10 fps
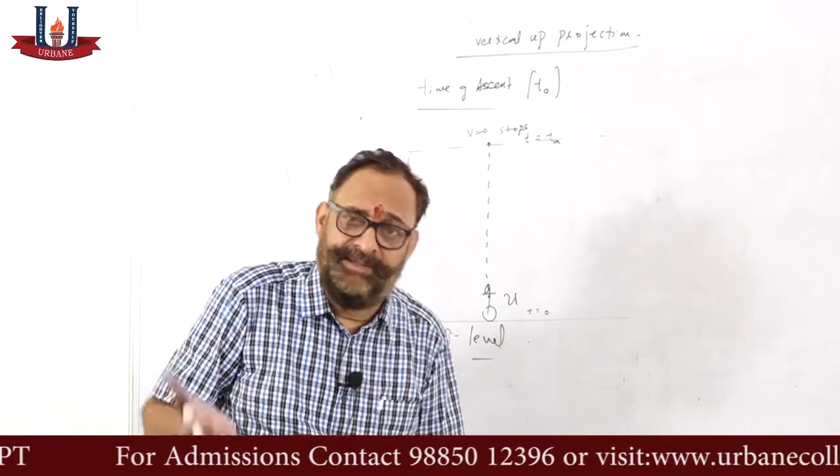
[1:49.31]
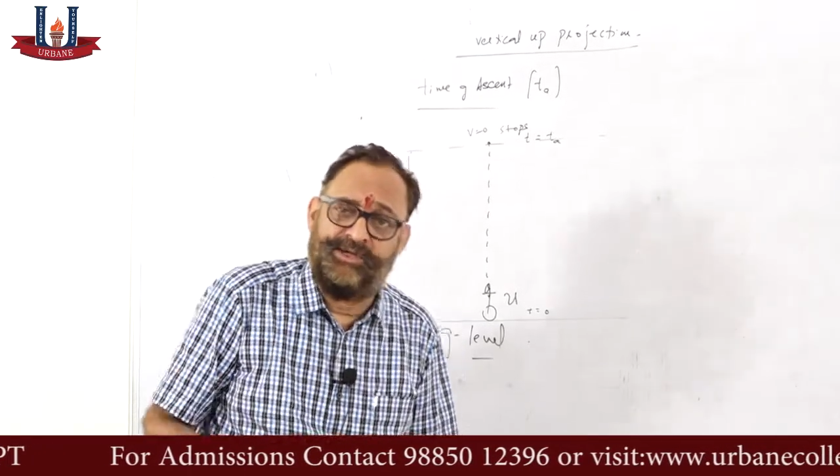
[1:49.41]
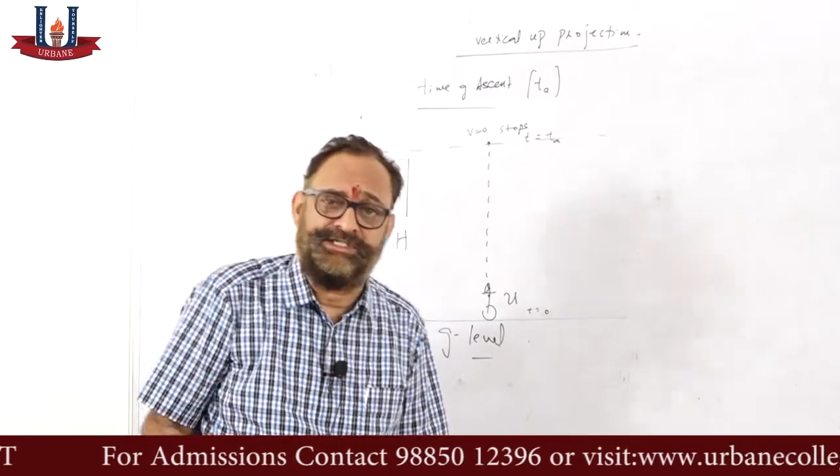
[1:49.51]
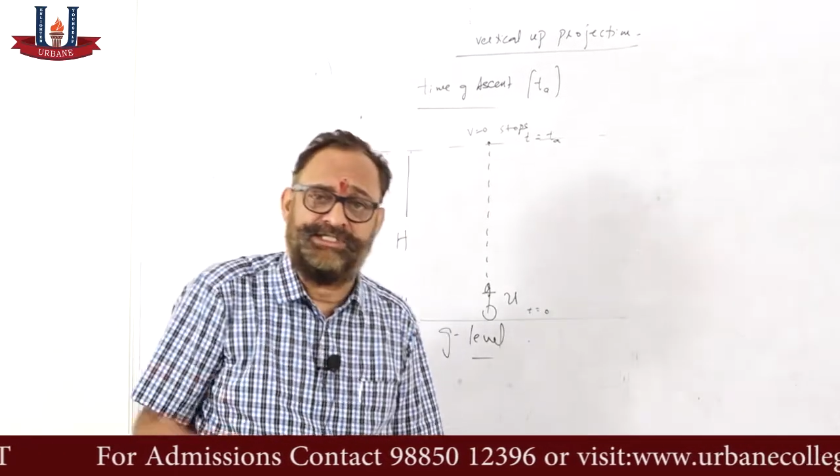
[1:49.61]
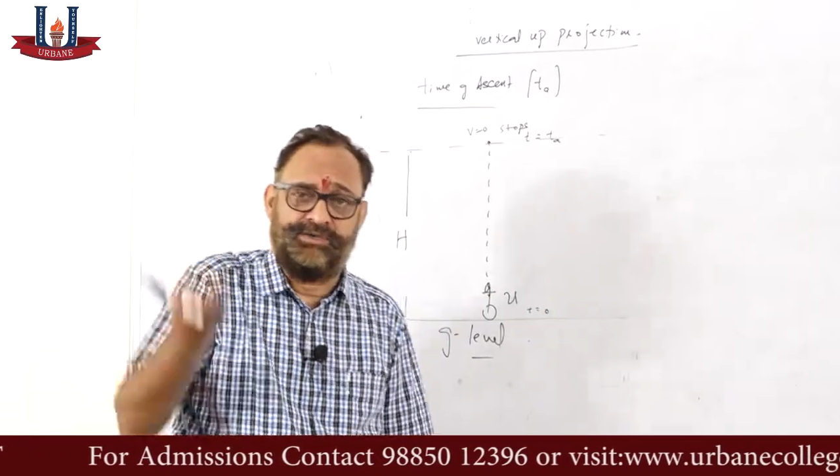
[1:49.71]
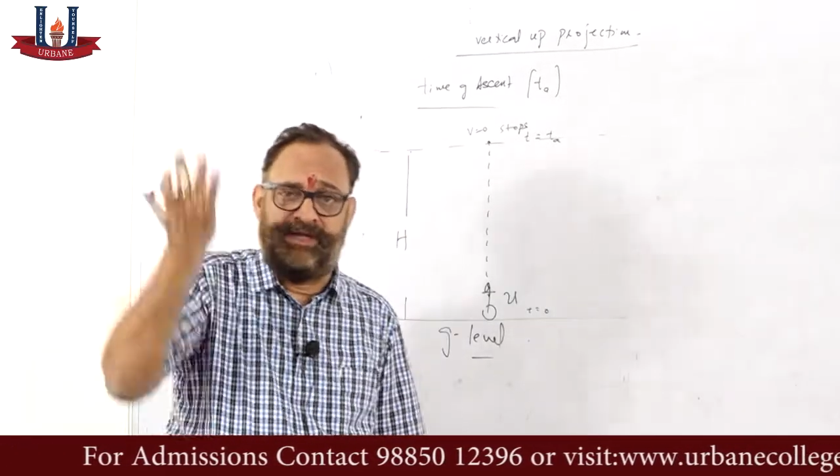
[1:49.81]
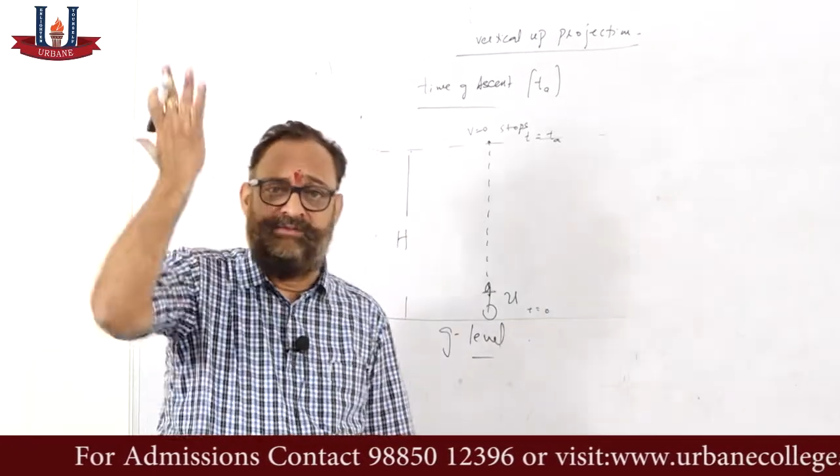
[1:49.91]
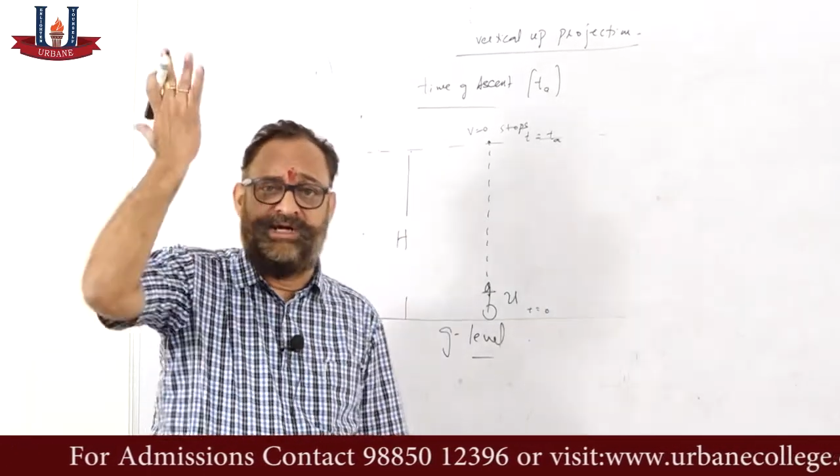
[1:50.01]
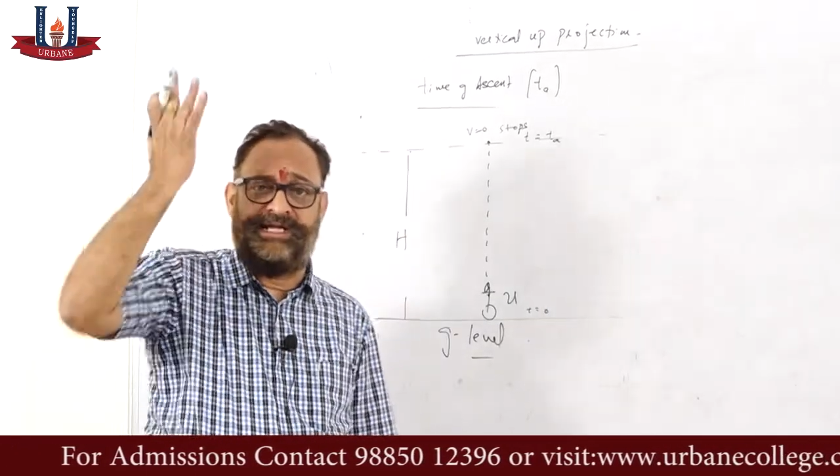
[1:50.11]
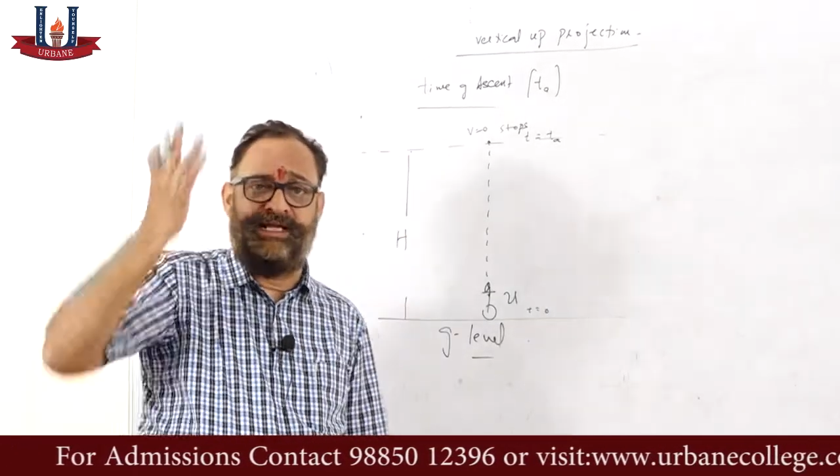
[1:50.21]
because it's going
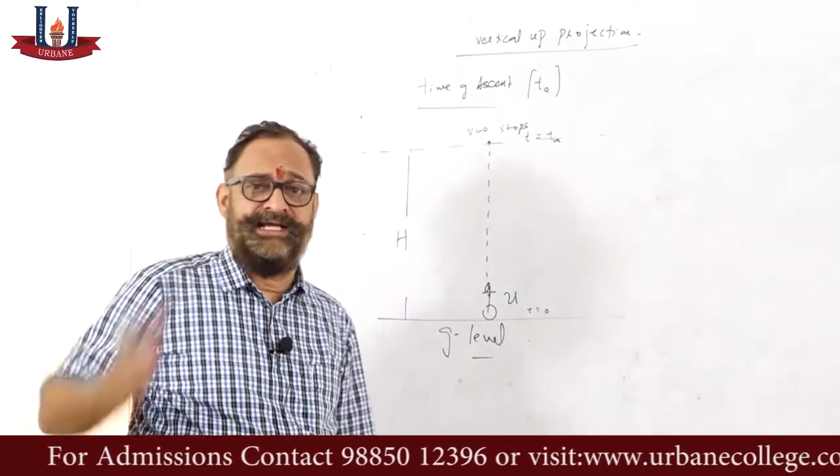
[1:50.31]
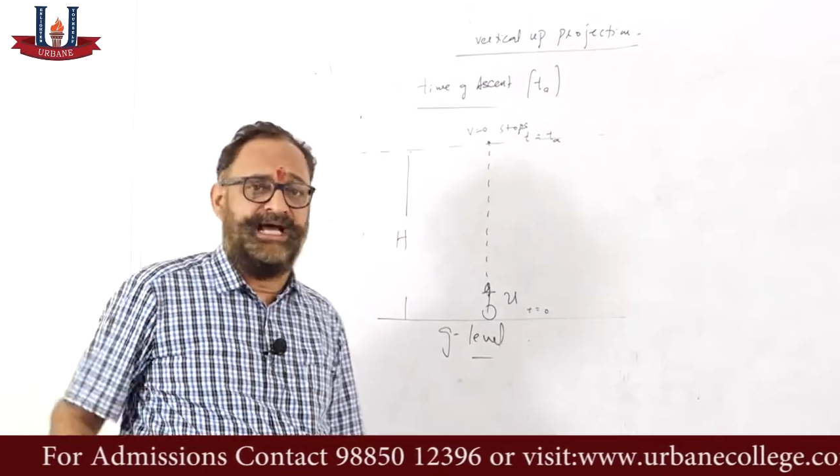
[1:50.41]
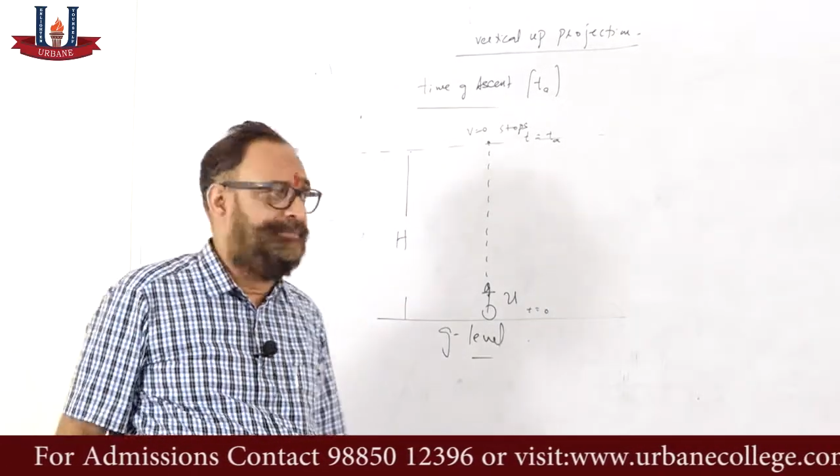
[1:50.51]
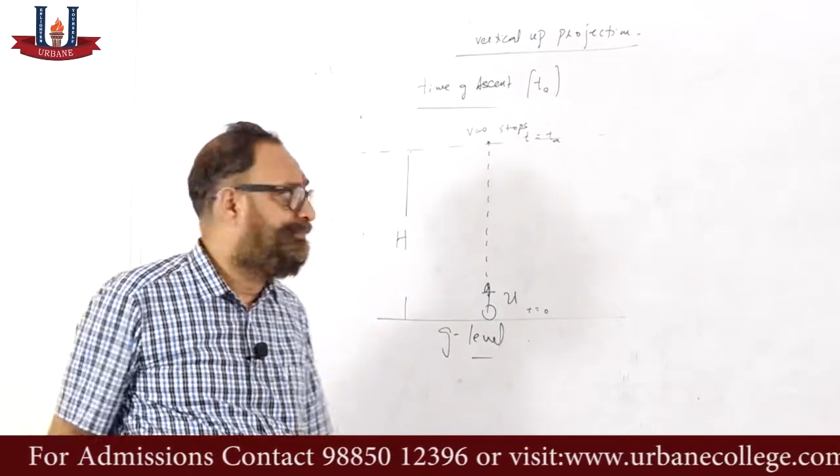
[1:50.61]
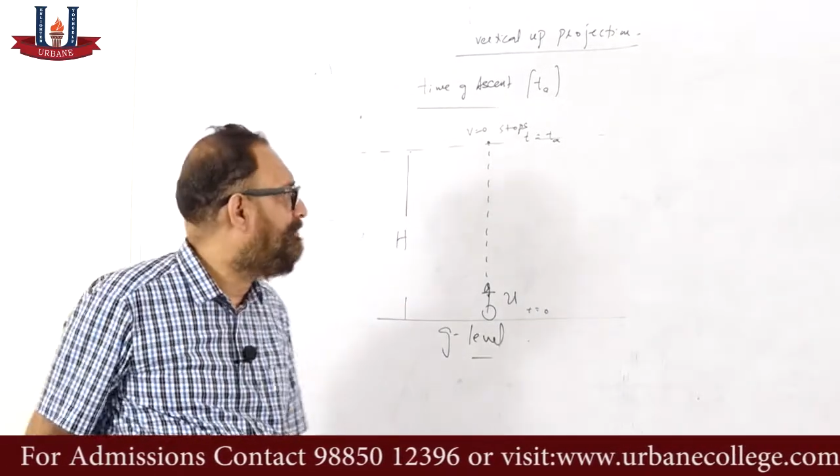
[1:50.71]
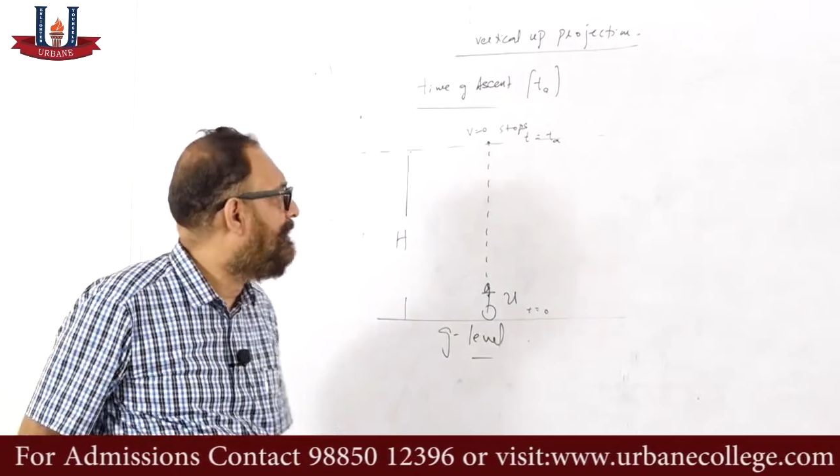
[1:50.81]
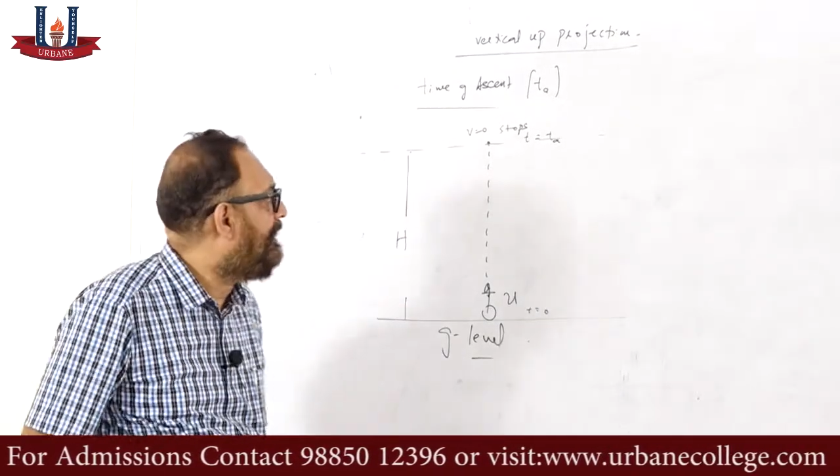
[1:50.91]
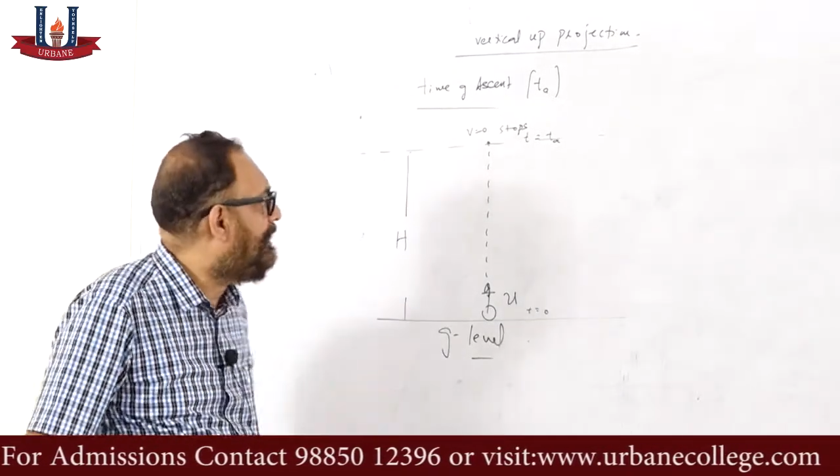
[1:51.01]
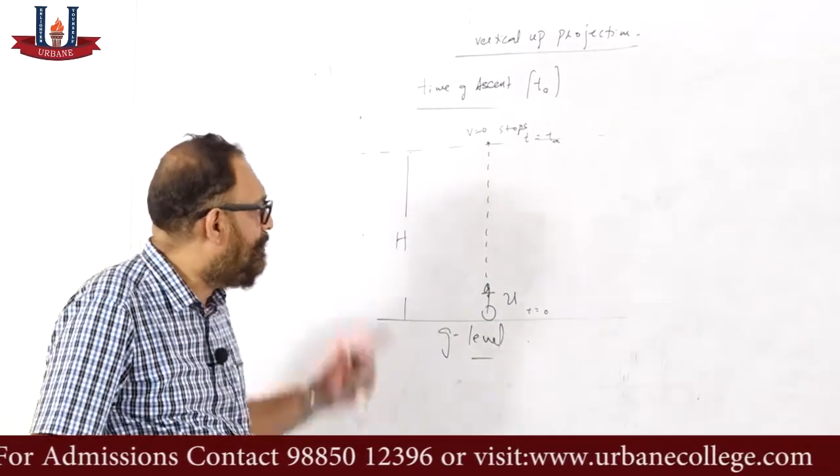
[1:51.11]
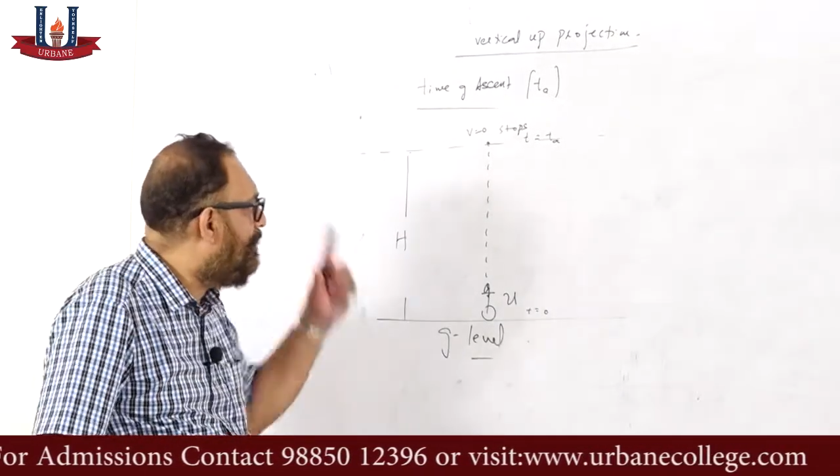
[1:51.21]
vertically up. I
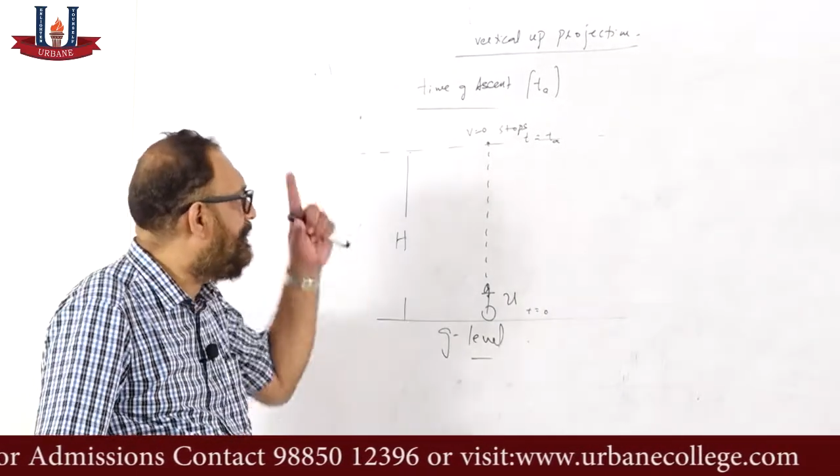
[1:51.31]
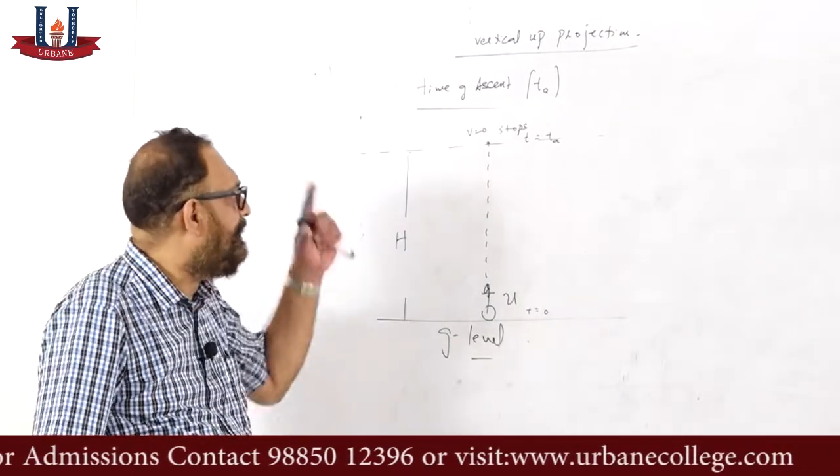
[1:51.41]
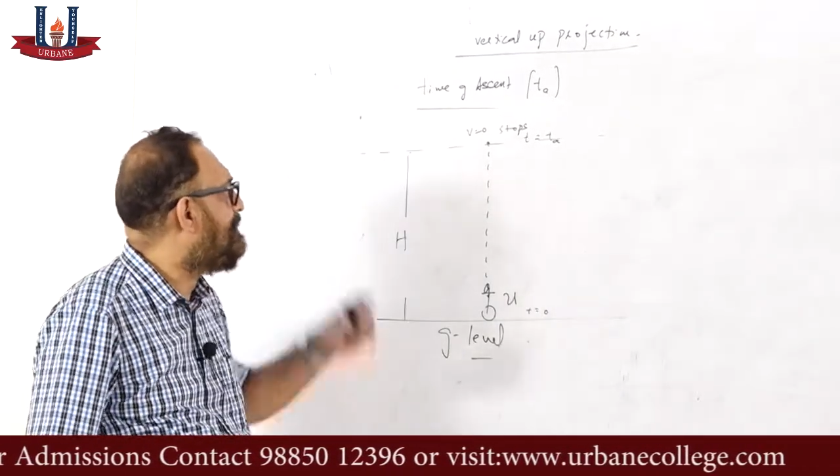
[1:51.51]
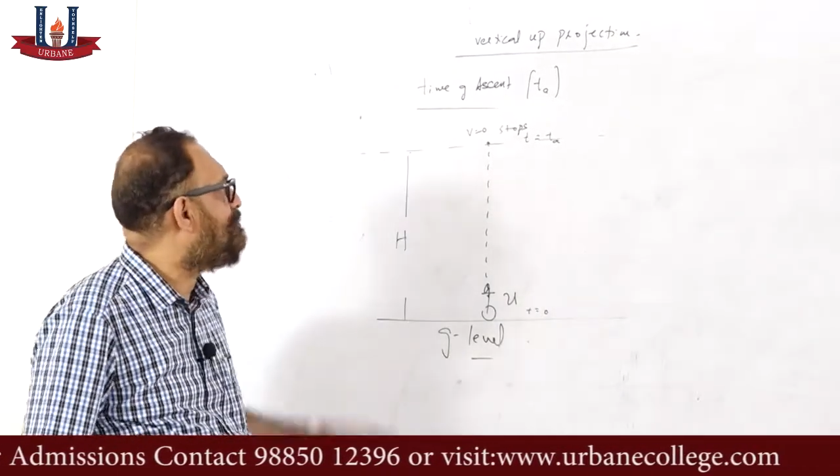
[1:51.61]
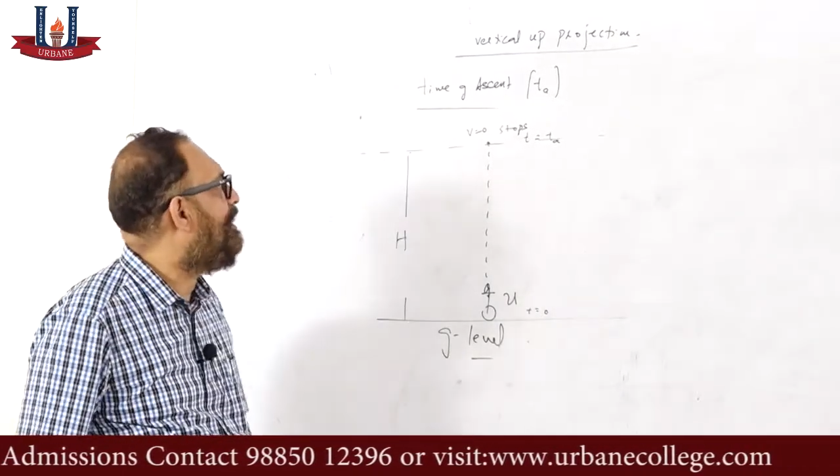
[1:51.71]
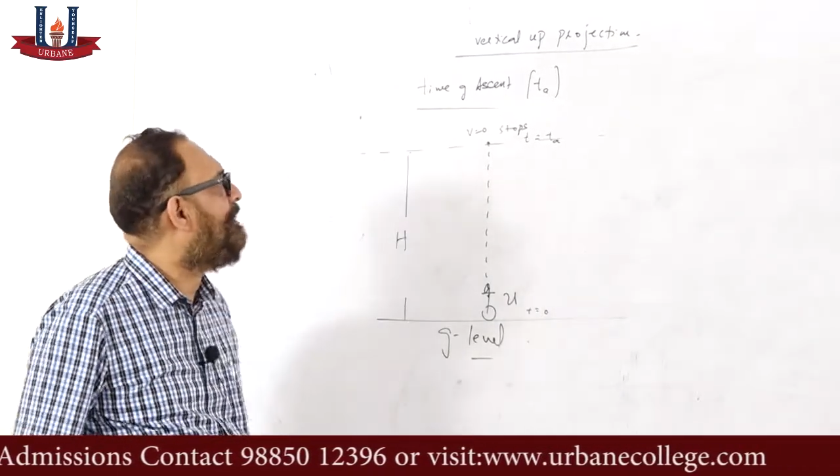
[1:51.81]
can call that as y